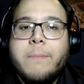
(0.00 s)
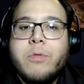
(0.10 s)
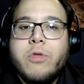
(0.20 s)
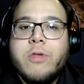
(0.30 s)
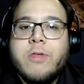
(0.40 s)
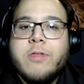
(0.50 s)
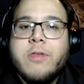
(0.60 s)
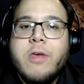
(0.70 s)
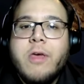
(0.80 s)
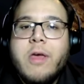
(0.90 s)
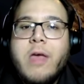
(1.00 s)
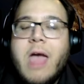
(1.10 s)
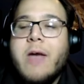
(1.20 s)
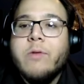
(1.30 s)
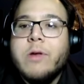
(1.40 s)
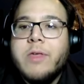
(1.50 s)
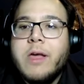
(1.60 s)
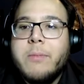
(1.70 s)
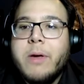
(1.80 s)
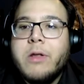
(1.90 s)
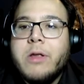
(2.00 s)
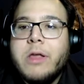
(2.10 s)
just everything about it.